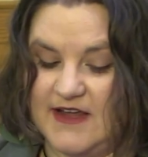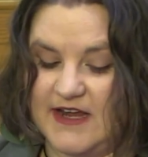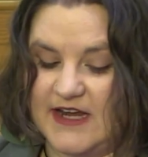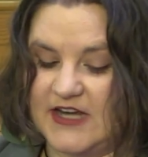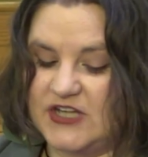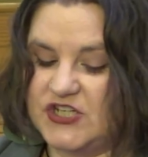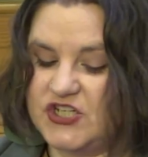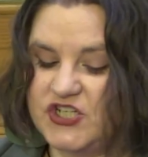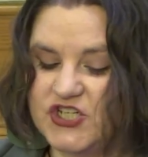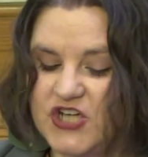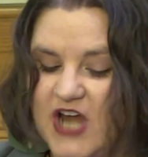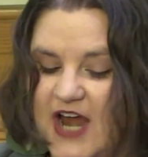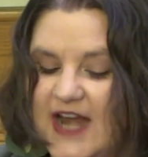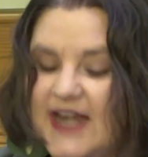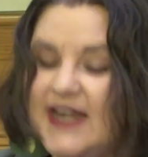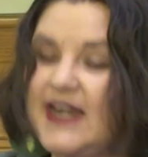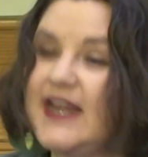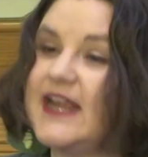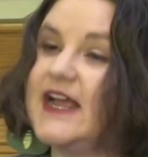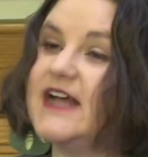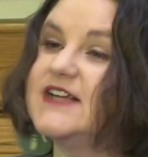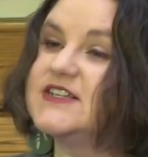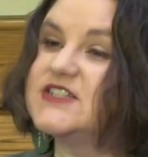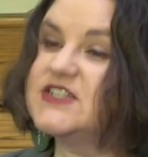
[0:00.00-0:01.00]
in
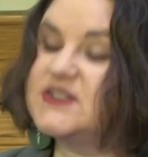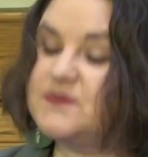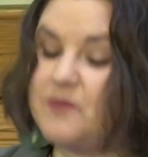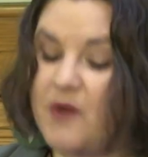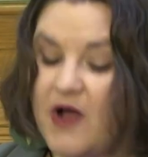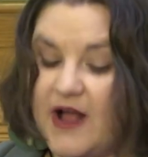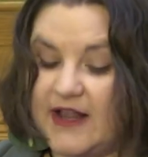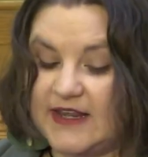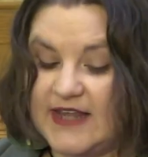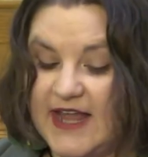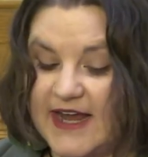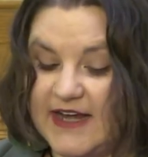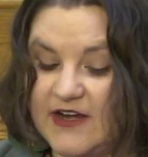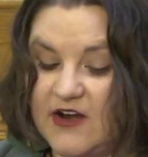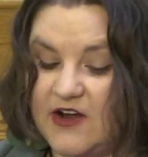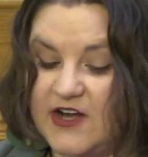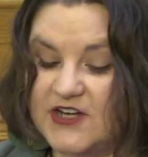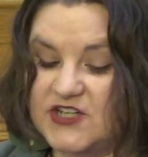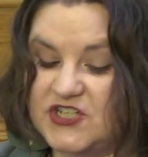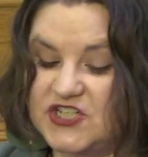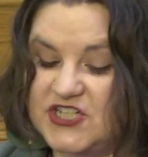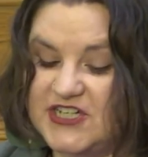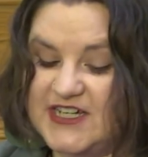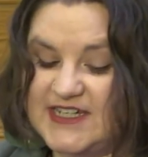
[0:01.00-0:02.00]
shining a spotlight
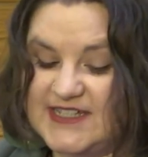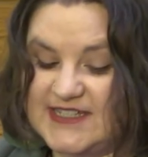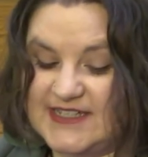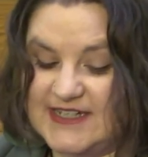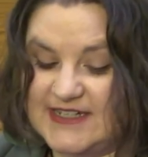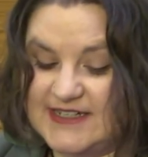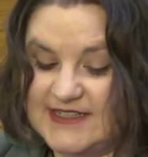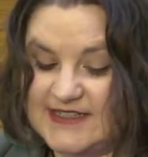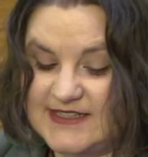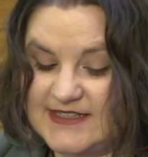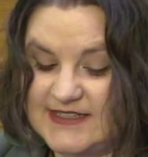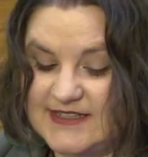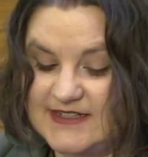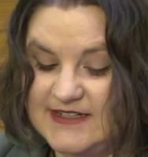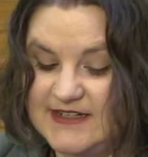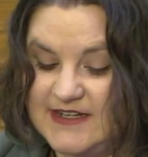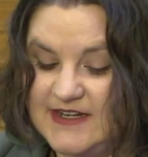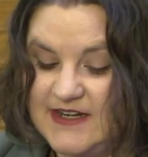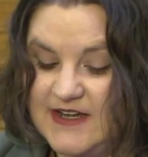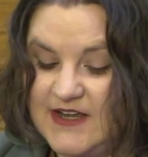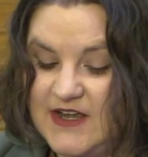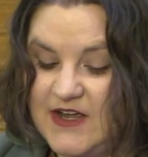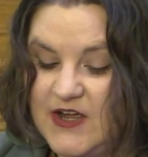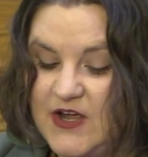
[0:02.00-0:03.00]
on Jesus,
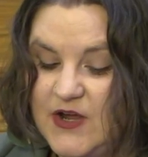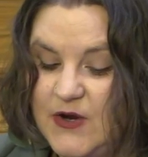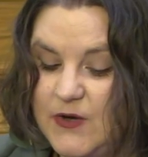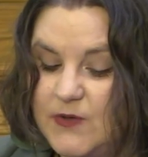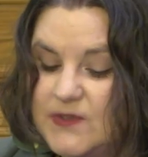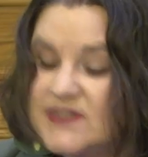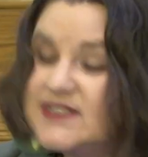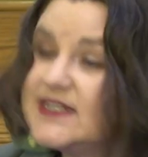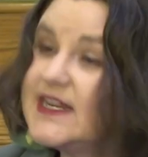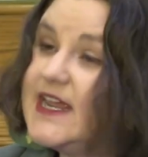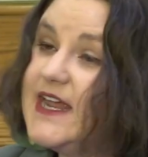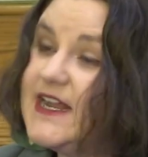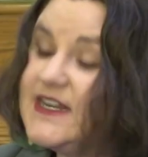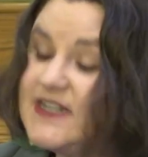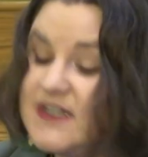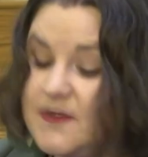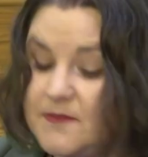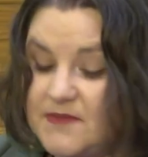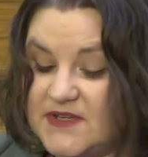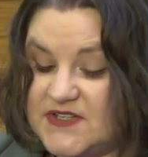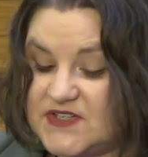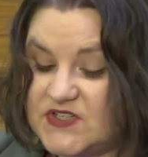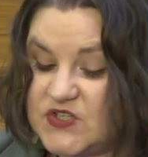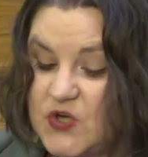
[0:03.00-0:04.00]
whose
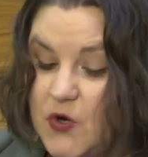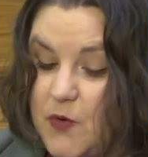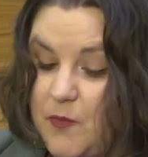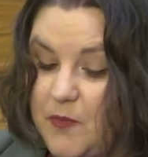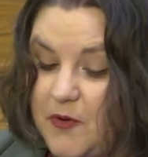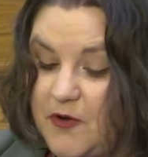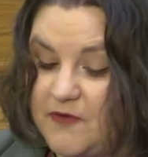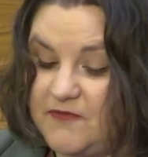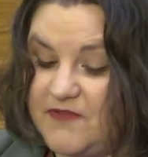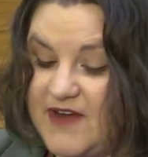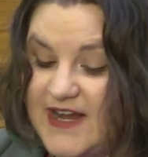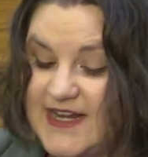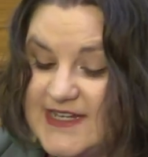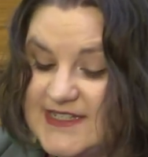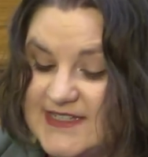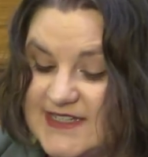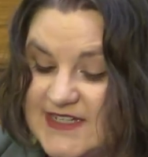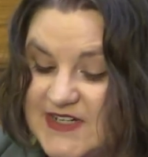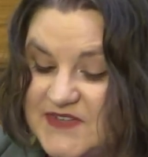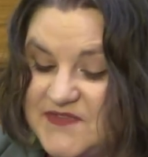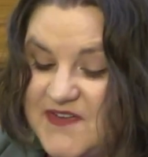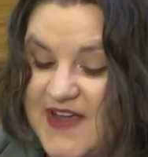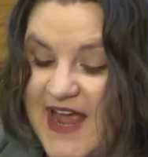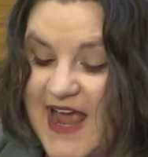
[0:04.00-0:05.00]
kingdom is so
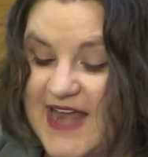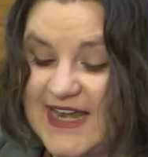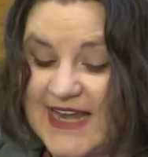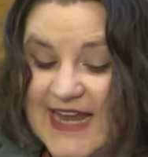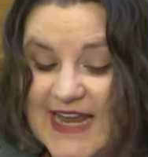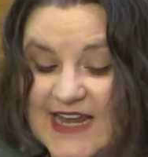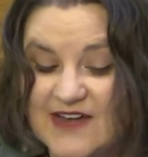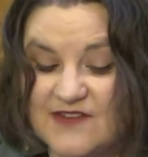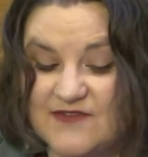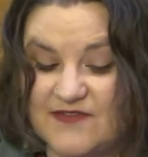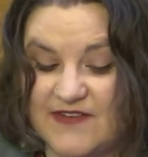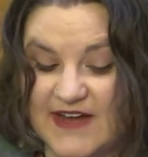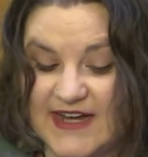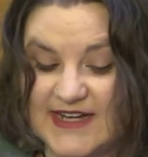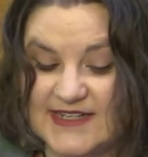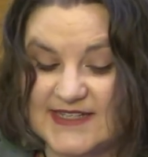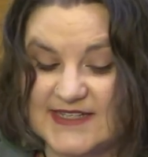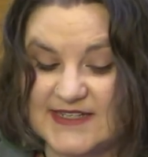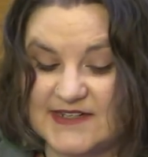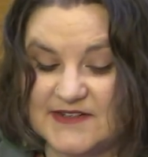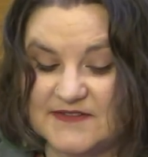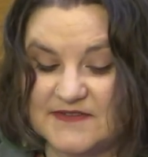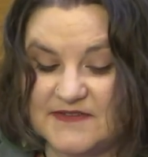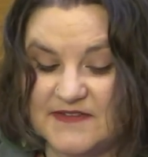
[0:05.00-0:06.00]
pervasive and
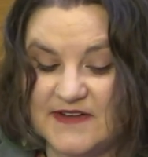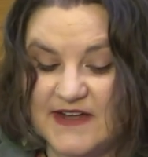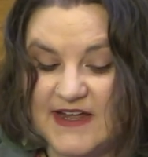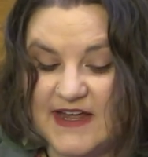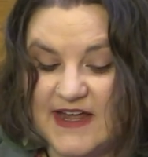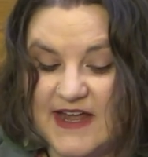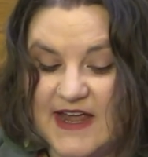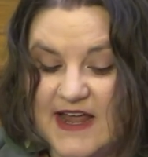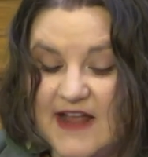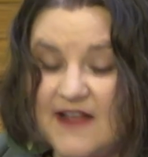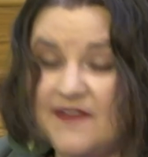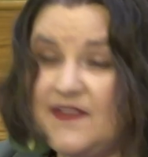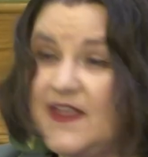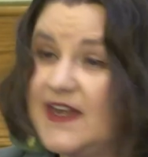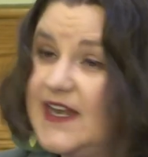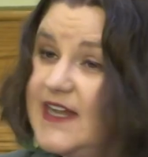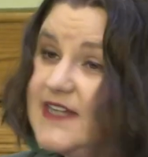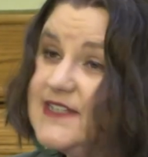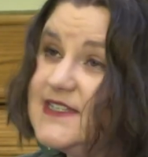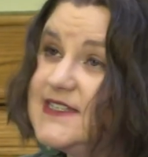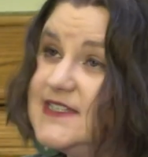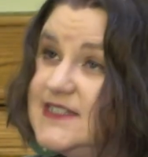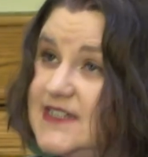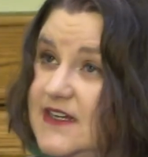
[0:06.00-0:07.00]
invasive that
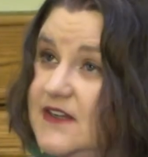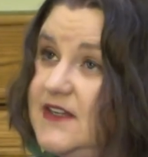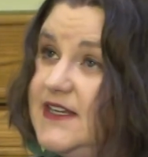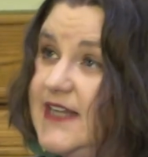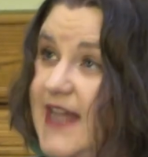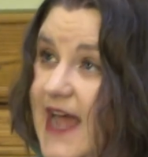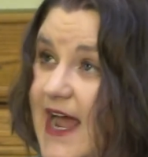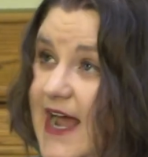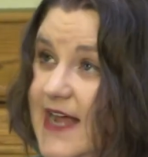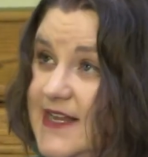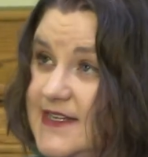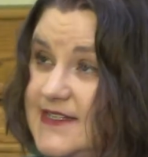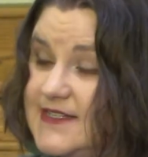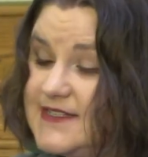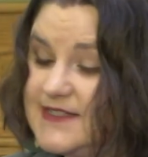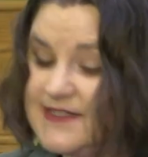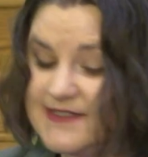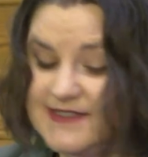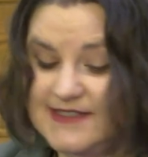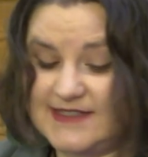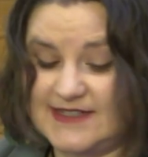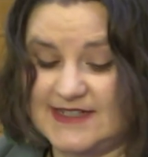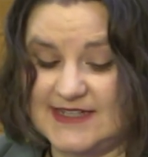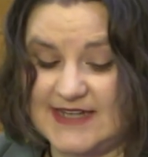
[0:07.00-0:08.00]
it still
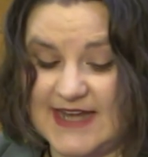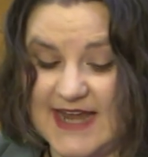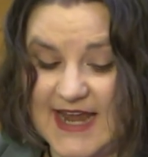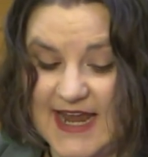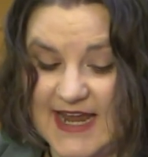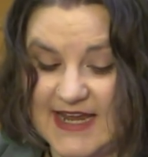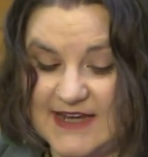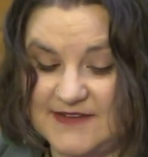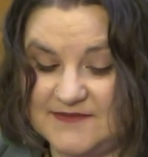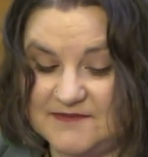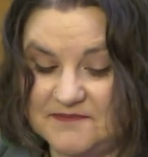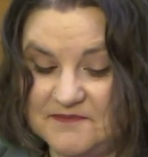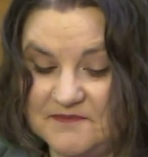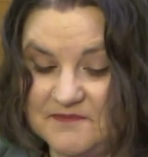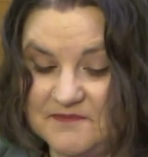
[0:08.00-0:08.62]
lasts today.